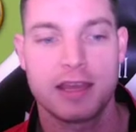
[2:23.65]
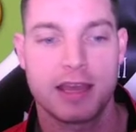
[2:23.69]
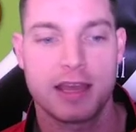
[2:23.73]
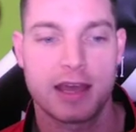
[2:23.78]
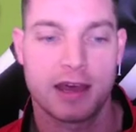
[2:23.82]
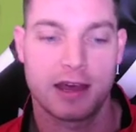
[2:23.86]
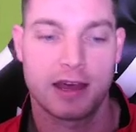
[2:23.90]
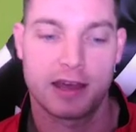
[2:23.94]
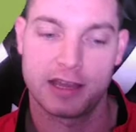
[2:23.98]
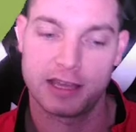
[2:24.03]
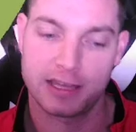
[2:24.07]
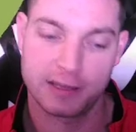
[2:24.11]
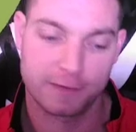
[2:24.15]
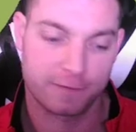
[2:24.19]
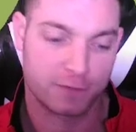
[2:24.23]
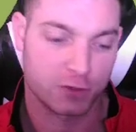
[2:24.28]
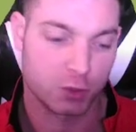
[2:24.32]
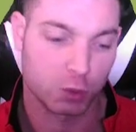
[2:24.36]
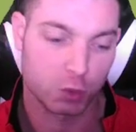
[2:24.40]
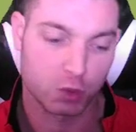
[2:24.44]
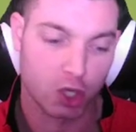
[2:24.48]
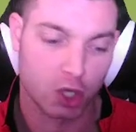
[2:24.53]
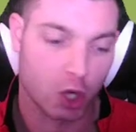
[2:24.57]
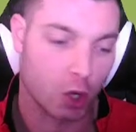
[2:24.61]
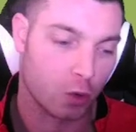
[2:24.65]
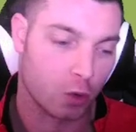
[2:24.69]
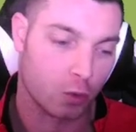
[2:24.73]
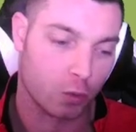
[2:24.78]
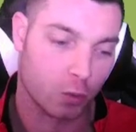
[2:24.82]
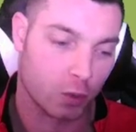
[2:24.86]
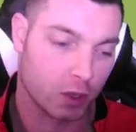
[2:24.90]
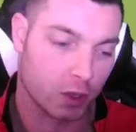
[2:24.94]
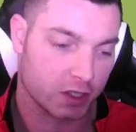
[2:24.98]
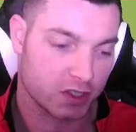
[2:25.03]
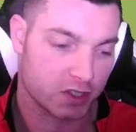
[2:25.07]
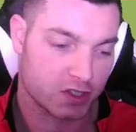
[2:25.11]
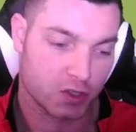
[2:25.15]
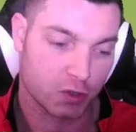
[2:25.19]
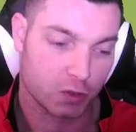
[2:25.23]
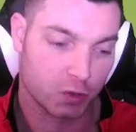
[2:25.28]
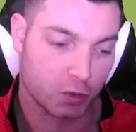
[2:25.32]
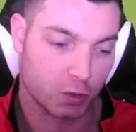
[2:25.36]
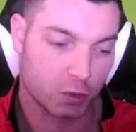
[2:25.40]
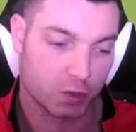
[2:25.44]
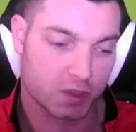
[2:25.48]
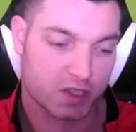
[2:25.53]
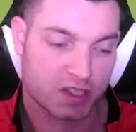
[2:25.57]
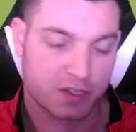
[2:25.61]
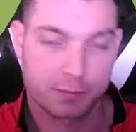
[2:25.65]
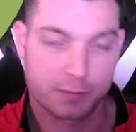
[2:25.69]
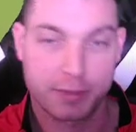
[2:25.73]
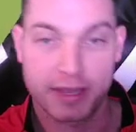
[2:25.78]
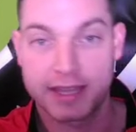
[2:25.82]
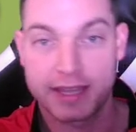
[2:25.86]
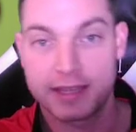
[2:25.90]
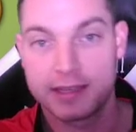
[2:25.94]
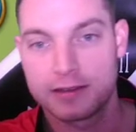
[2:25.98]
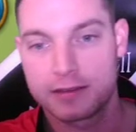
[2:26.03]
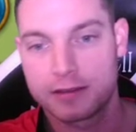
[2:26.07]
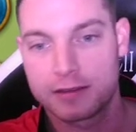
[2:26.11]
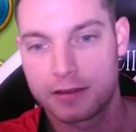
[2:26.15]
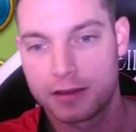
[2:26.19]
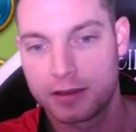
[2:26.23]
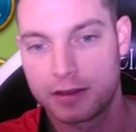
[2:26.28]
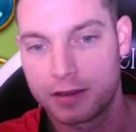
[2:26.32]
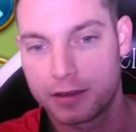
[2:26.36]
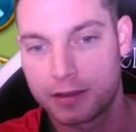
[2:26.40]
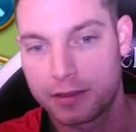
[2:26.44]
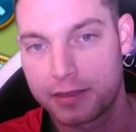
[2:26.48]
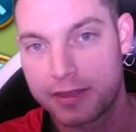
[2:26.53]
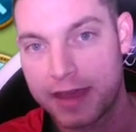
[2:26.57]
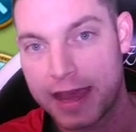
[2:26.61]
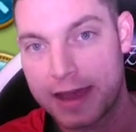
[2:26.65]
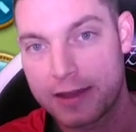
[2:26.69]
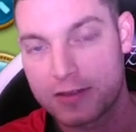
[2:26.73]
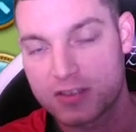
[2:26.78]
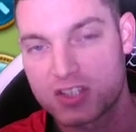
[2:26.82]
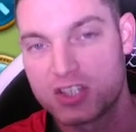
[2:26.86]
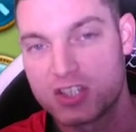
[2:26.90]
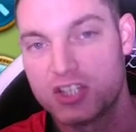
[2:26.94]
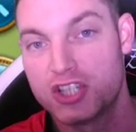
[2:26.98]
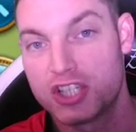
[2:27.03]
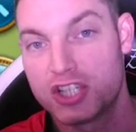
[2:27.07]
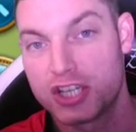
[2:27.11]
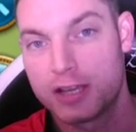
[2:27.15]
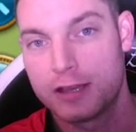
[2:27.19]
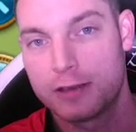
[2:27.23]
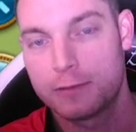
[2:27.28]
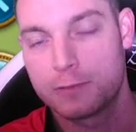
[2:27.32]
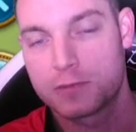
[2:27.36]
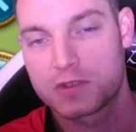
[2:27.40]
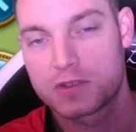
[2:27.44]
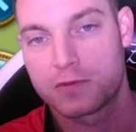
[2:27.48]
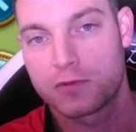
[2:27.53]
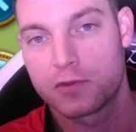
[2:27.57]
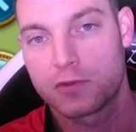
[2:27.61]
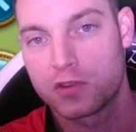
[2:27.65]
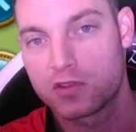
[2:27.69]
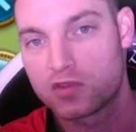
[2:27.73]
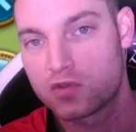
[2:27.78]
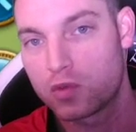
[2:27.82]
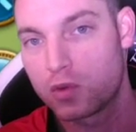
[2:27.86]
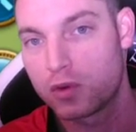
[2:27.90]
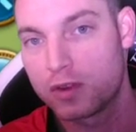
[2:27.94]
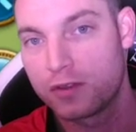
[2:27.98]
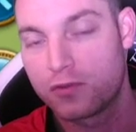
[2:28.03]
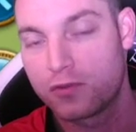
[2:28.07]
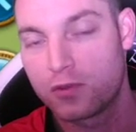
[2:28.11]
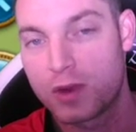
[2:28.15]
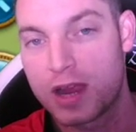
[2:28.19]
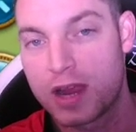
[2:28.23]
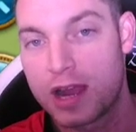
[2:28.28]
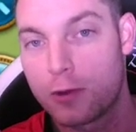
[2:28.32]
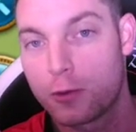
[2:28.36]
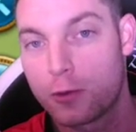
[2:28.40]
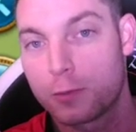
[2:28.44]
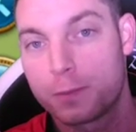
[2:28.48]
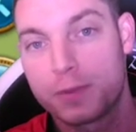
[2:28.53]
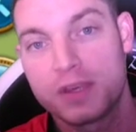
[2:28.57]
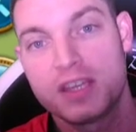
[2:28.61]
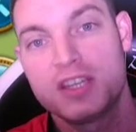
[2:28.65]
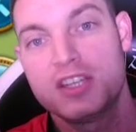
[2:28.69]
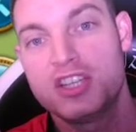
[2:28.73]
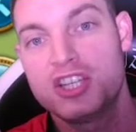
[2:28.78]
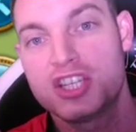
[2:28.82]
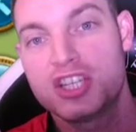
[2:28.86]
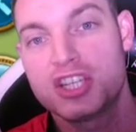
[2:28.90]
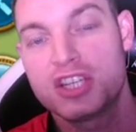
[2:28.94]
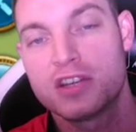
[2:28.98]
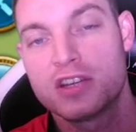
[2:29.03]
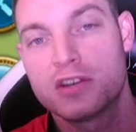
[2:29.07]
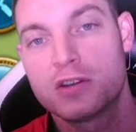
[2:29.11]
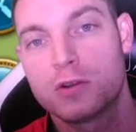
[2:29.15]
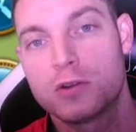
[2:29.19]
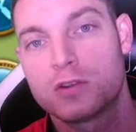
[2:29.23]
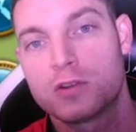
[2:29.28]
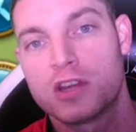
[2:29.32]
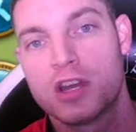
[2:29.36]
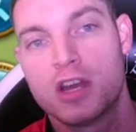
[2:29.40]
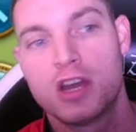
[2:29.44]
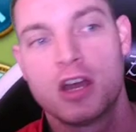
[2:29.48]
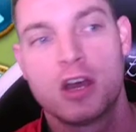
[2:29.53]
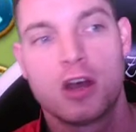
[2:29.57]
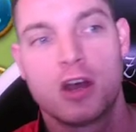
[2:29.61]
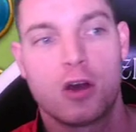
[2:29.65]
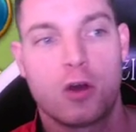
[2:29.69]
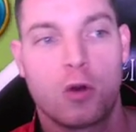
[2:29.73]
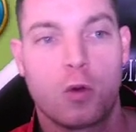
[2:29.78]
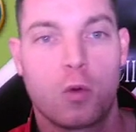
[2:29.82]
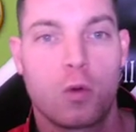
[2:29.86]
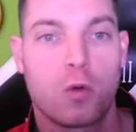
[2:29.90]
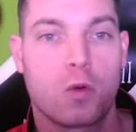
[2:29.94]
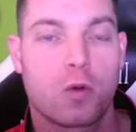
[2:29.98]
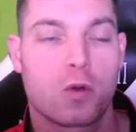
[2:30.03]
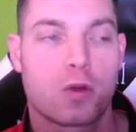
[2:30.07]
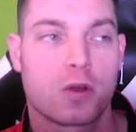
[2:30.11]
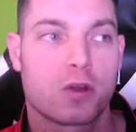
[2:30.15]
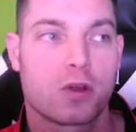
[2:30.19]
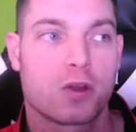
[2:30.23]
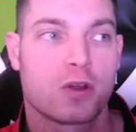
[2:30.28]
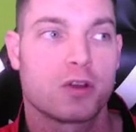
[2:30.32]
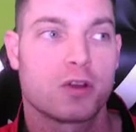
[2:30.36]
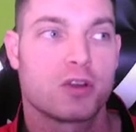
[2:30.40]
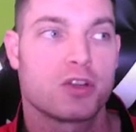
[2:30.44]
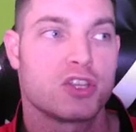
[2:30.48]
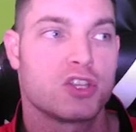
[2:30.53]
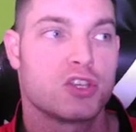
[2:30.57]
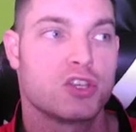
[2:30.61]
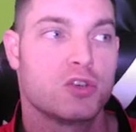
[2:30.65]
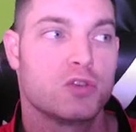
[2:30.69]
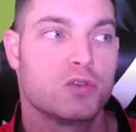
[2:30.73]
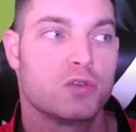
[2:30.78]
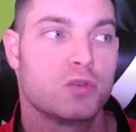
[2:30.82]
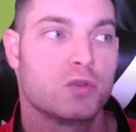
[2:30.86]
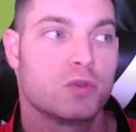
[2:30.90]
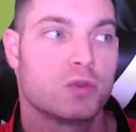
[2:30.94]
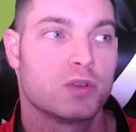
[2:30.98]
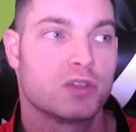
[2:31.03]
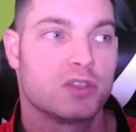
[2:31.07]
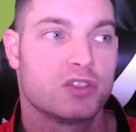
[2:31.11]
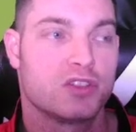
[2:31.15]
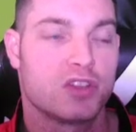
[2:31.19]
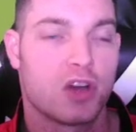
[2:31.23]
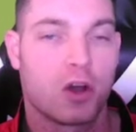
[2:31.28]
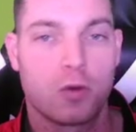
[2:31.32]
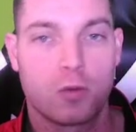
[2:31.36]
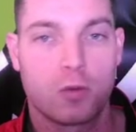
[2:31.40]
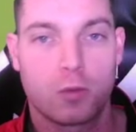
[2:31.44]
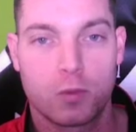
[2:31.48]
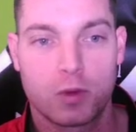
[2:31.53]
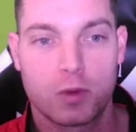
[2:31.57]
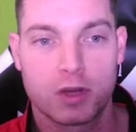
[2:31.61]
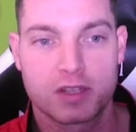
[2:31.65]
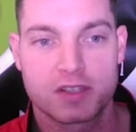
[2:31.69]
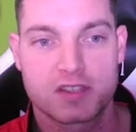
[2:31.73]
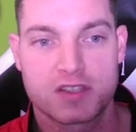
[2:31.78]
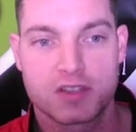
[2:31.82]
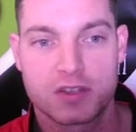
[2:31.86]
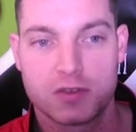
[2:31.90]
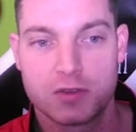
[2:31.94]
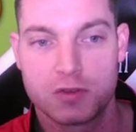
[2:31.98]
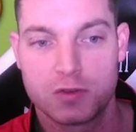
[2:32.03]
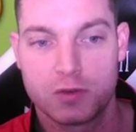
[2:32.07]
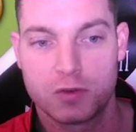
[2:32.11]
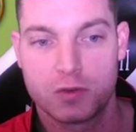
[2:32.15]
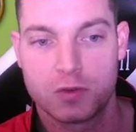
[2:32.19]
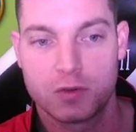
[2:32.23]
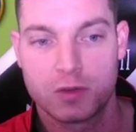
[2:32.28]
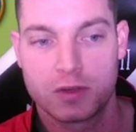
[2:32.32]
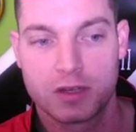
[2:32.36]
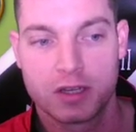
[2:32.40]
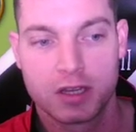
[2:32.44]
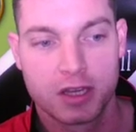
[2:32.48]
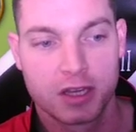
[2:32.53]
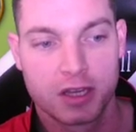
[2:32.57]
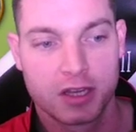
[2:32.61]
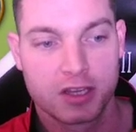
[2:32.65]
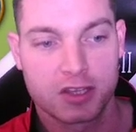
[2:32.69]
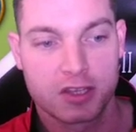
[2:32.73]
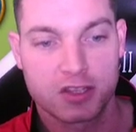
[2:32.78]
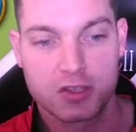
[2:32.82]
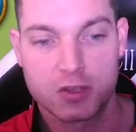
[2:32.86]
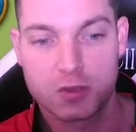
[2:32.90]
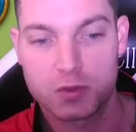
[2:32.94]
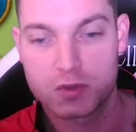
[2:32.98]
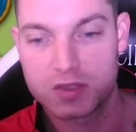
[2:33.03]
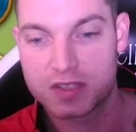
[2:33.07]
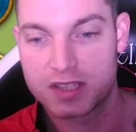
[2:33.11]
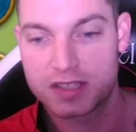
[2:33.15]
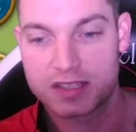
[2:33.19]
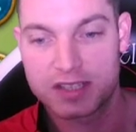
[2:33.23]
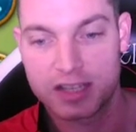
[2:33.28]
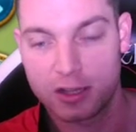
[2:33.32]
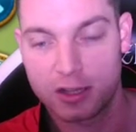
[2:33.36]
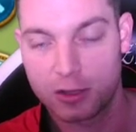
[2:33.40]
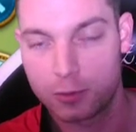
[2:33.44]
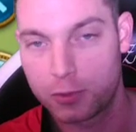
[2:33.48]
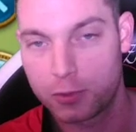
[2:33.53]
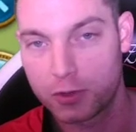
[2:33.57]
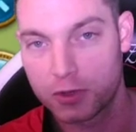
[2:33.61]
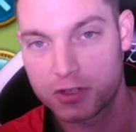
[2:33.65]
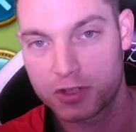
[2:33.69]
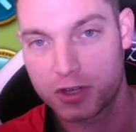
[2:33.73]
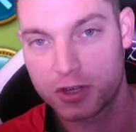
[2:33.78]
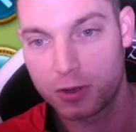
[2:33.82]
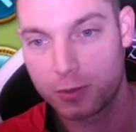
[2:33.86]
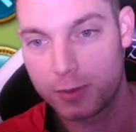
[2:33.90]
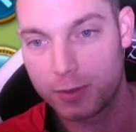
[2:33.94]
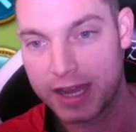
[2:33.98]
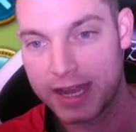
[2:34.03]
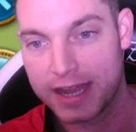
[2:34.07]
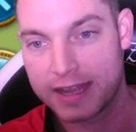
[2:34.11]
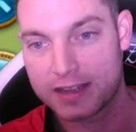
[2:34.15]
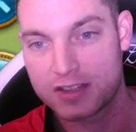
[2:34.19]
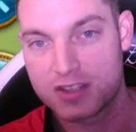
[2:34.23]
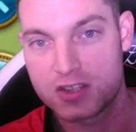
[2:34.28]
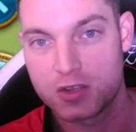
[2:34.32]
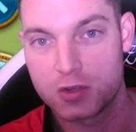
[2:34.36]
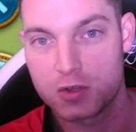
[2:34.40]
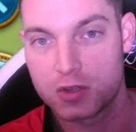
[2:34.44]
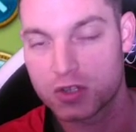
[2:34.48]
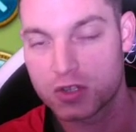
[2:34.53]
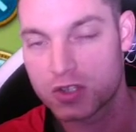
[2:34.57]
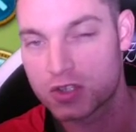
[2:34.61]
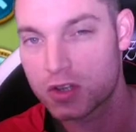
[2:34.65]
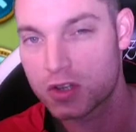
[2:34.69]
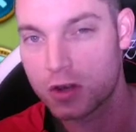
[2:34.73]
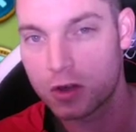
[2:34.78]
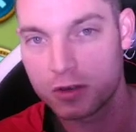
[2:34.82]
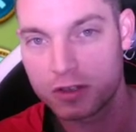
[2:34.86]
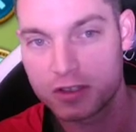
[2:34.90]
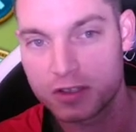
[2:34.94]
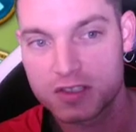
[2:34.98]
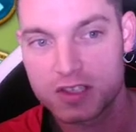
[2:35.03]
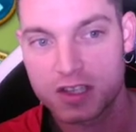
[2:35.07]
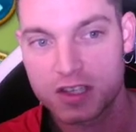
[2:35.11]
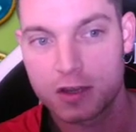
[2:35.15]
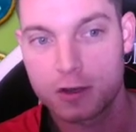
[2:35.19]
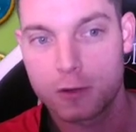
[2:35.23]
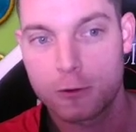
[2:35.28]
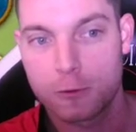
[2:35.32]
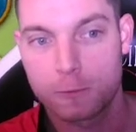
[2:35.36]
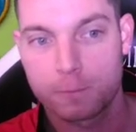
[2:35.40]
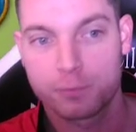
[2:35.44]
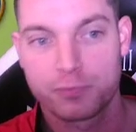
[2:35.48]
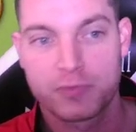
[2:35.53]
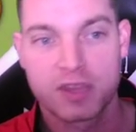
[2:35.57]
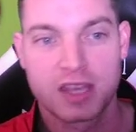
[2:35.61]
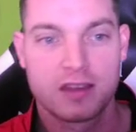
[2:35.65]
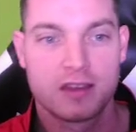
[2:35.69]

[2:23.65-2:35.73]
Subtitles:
If you don't want to spend the 1,000 gems for the 24-hour peace shield, or you don't want to use the teleport to go back to your starting zone,